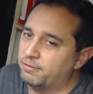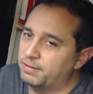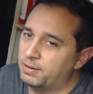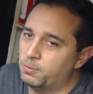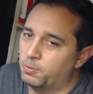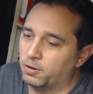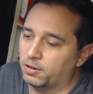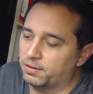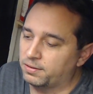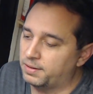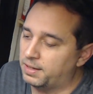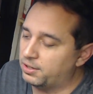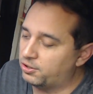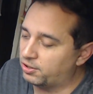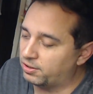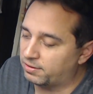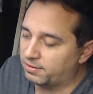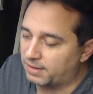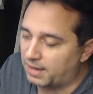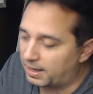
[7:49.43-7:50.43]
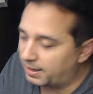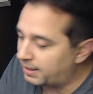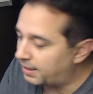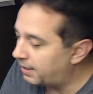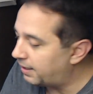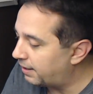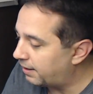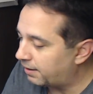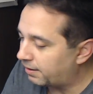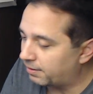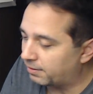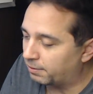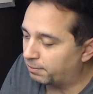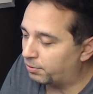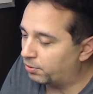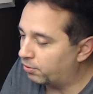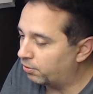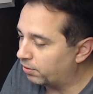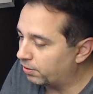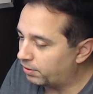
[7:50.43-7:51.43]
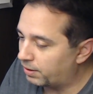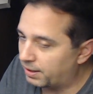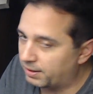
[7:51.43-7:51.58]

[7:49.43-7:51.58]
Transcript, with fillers: rework station start heating the board